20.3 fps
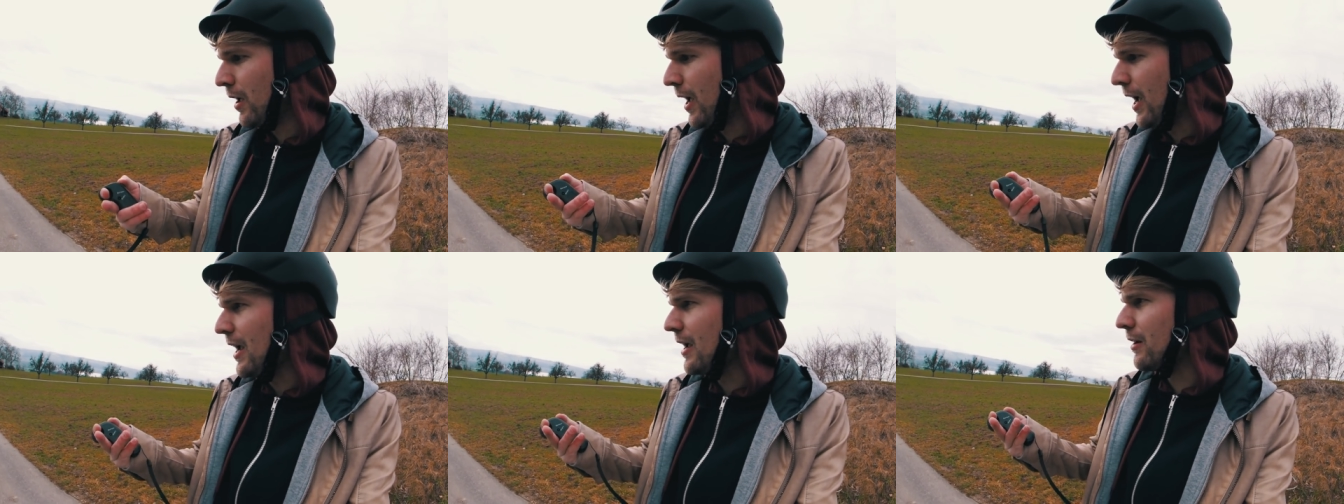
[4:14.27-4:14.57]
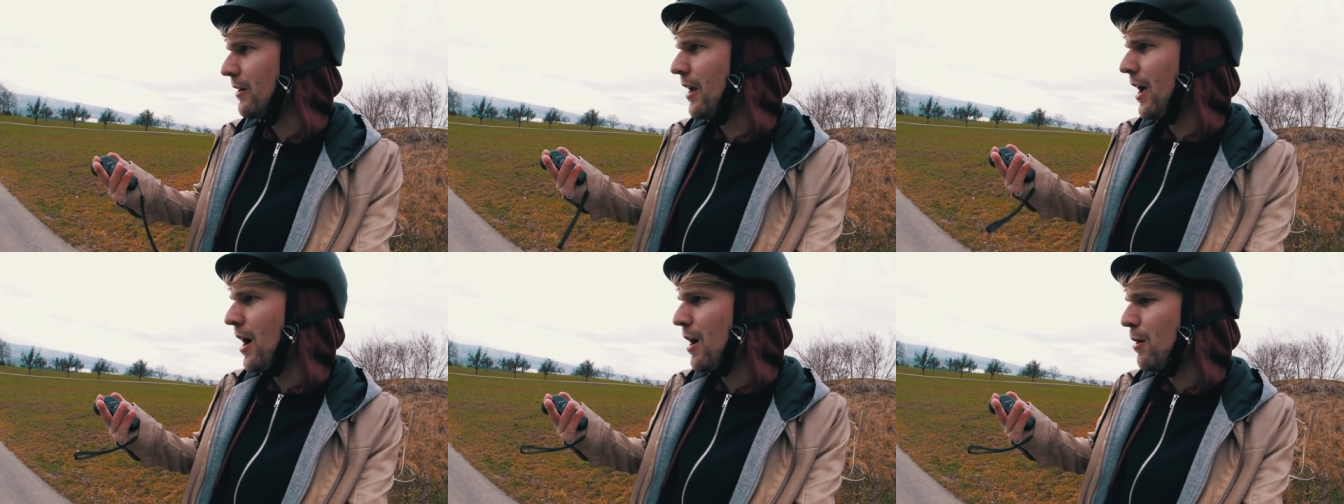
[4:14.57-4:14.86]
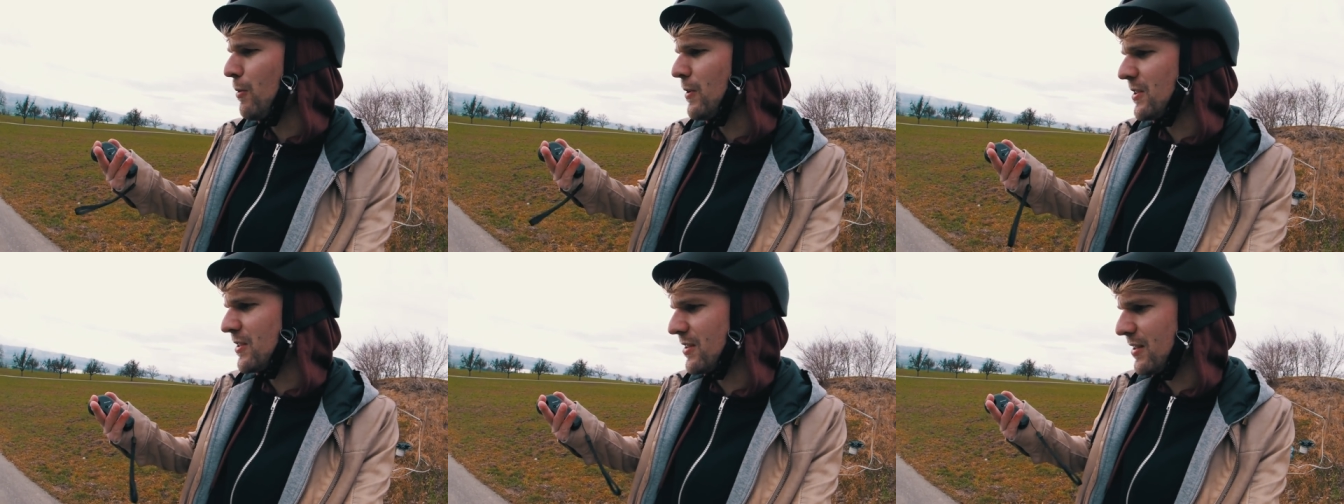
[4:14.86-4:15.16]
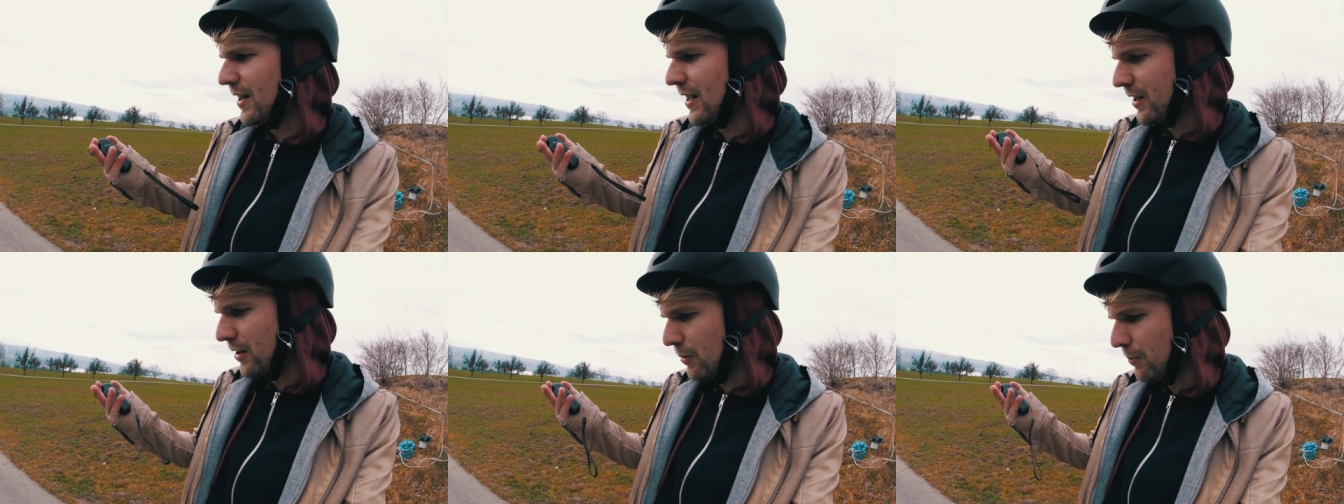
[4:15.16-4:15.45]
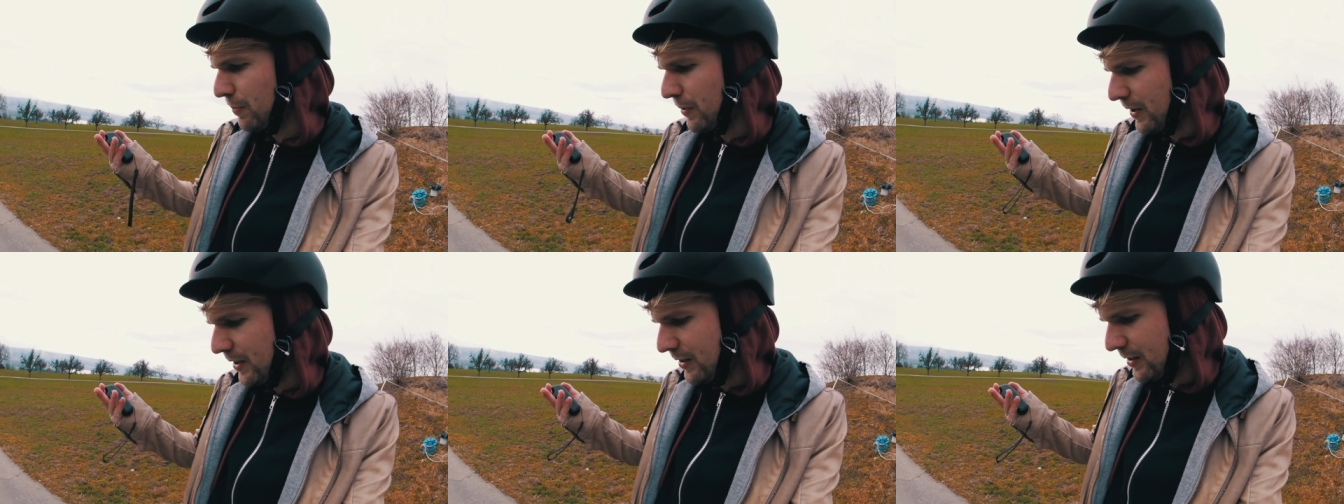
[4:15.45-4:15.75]
Hey, now it's like
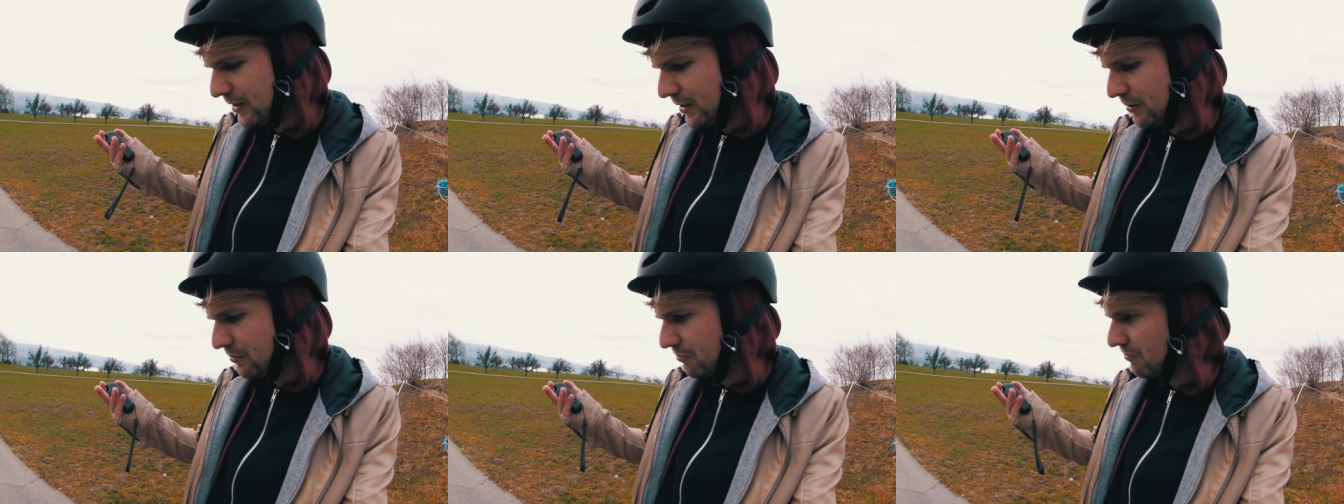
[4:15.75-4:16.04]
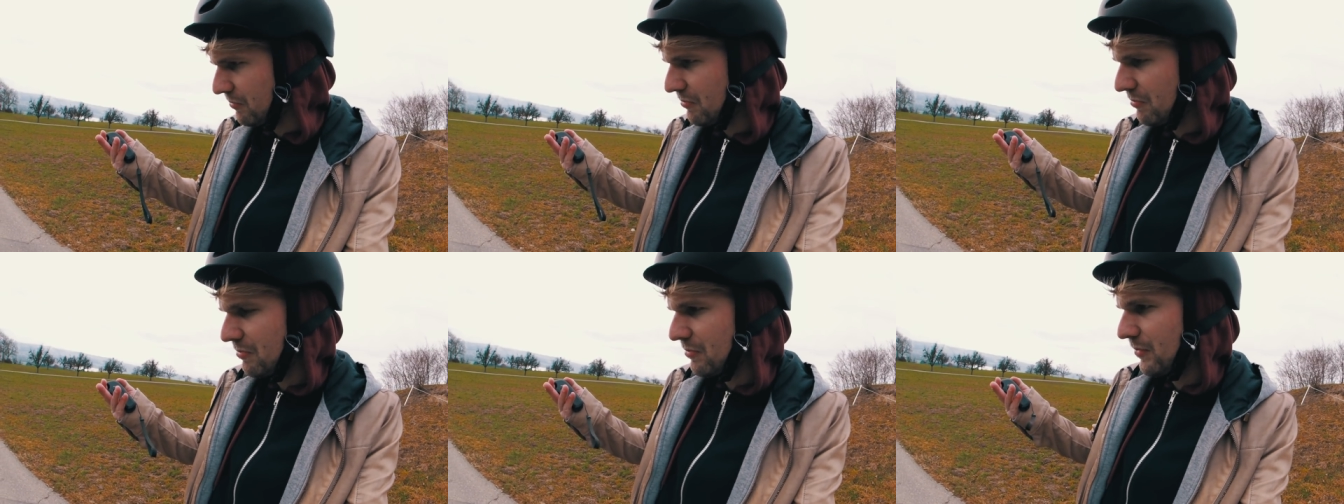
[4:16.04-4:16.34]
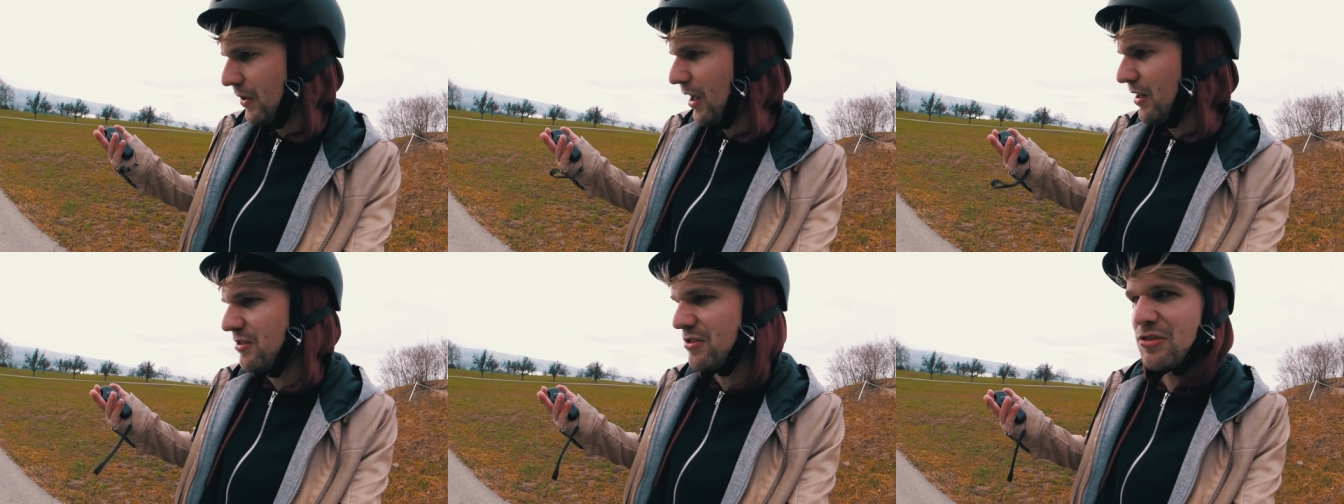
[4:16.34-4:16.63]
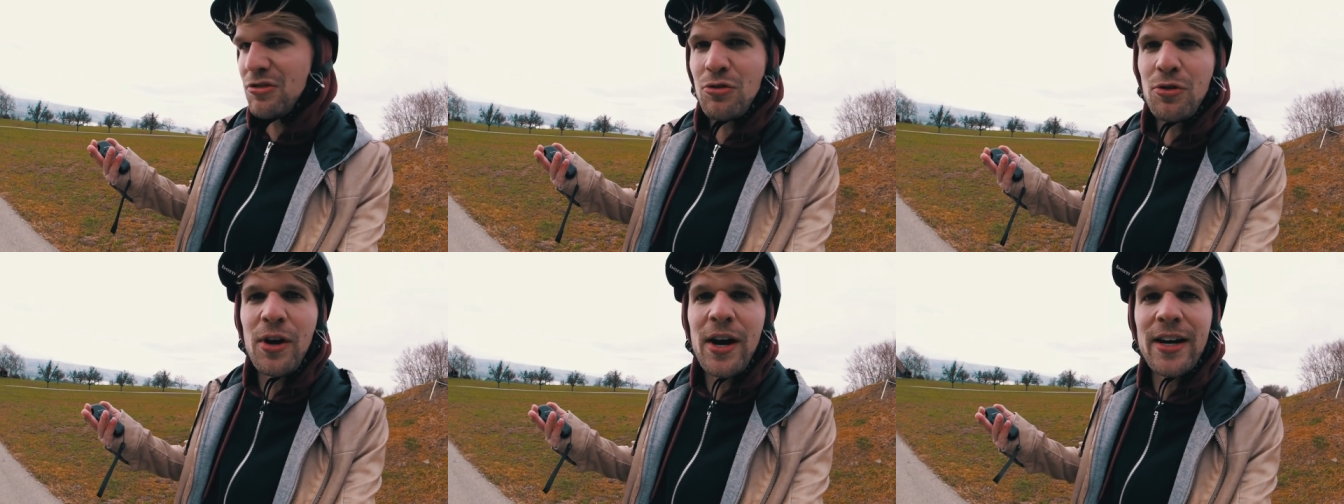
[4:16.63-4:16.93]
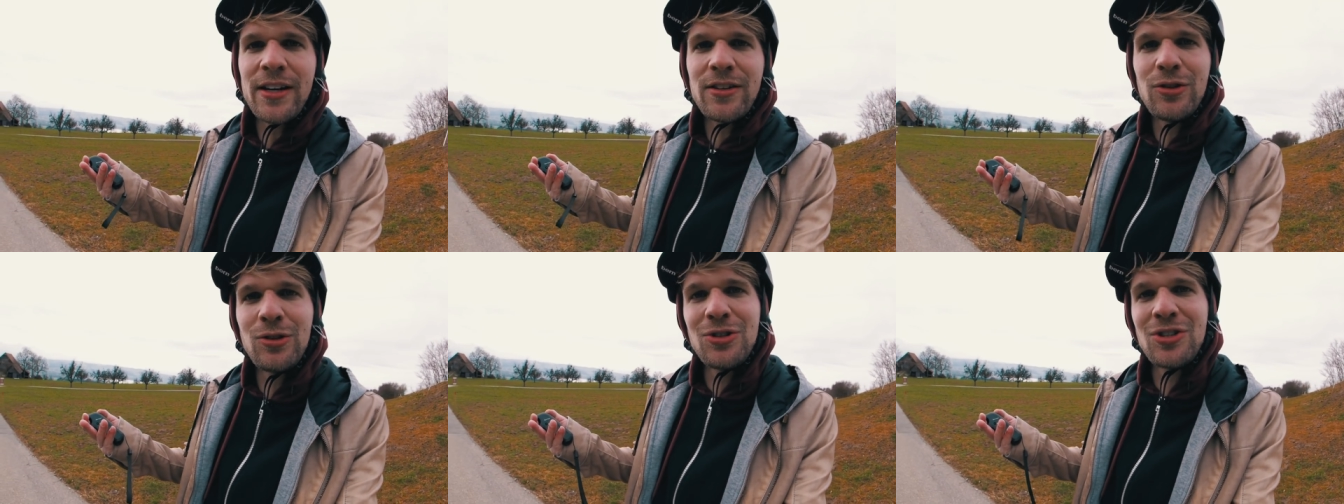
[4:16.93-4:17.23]
completely, it's
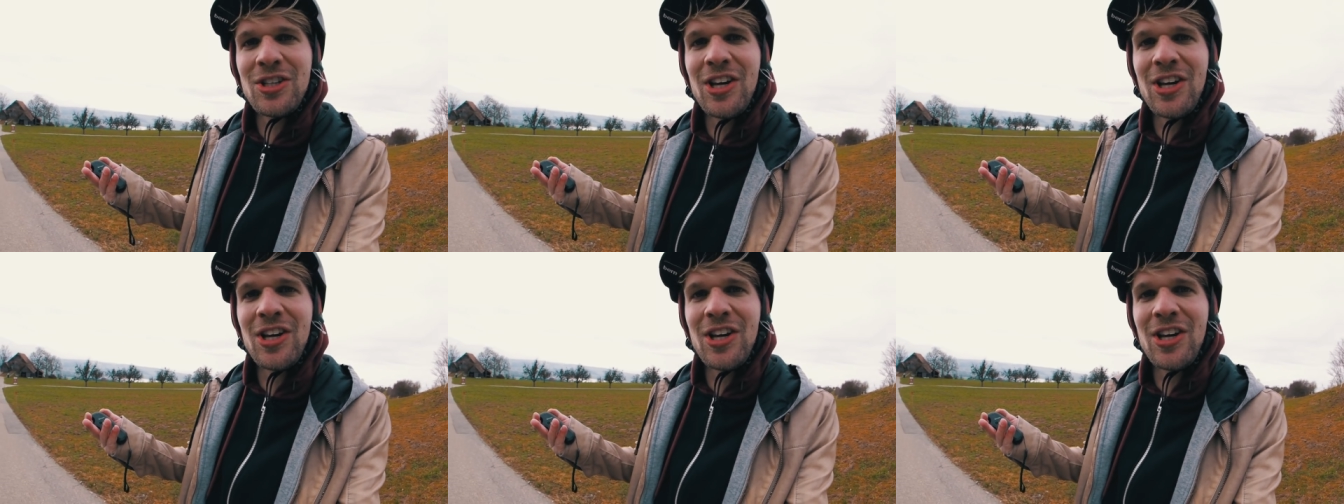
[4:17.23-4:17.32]
trying to